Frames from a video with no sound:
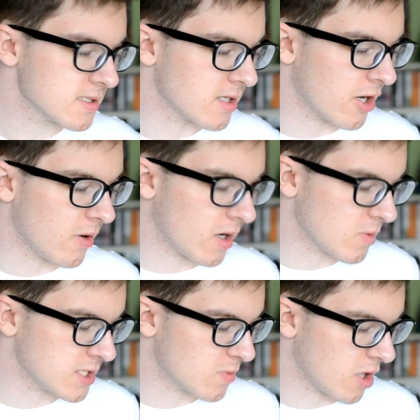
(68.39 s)
So I
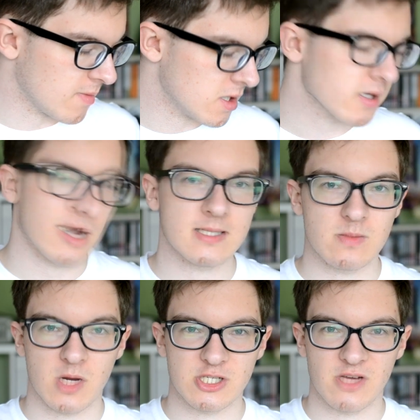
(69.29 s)
went to Primark. I
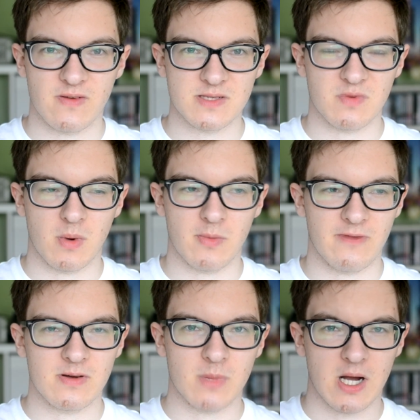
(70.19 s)
did buy two things for my
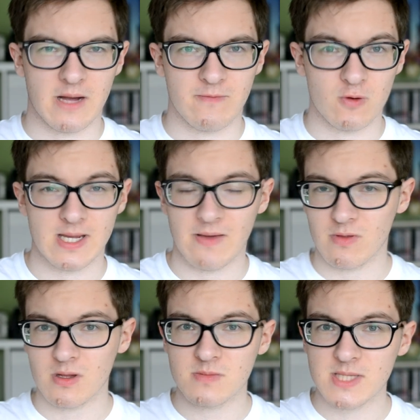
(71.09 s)
brother, but I've already
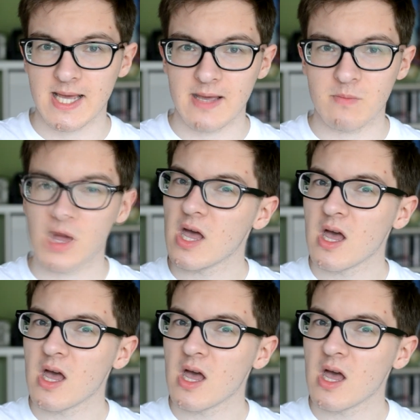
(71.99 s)
given them to him